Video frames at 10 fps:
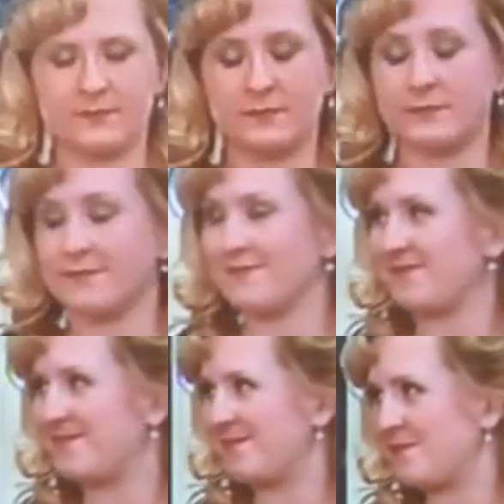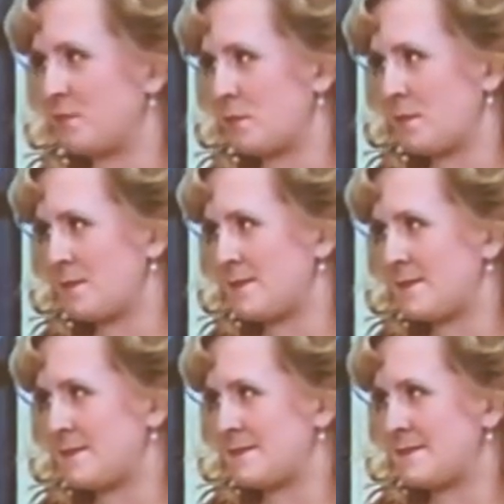
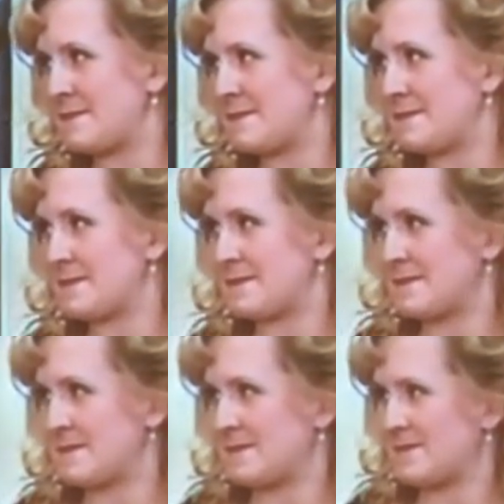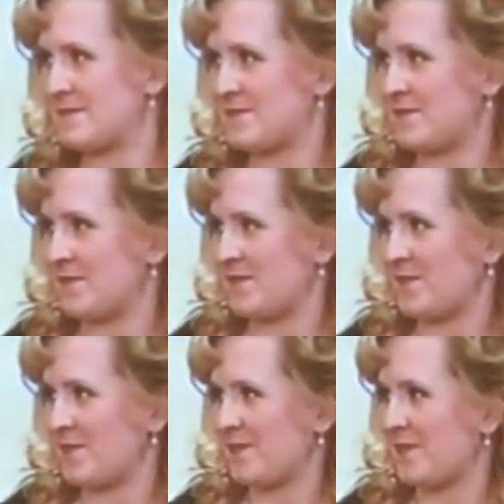
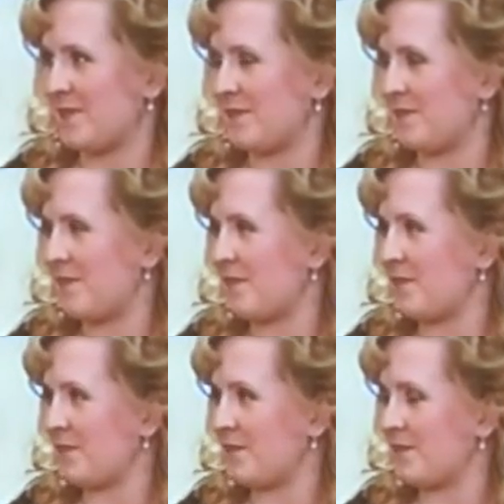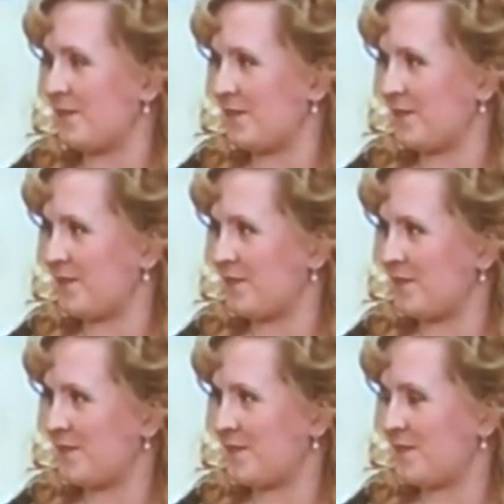
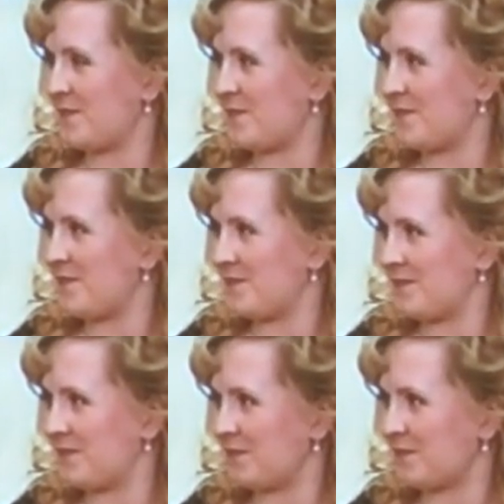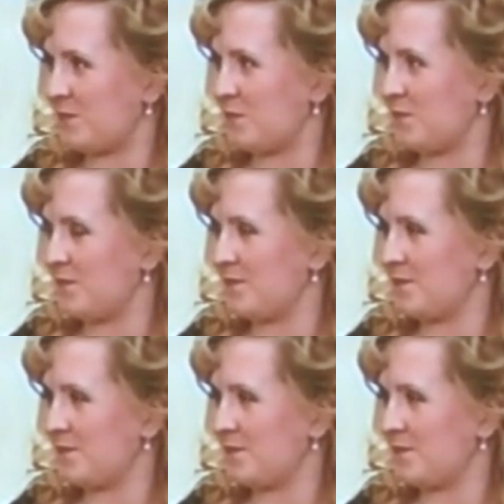No words are spoken by the person on screen.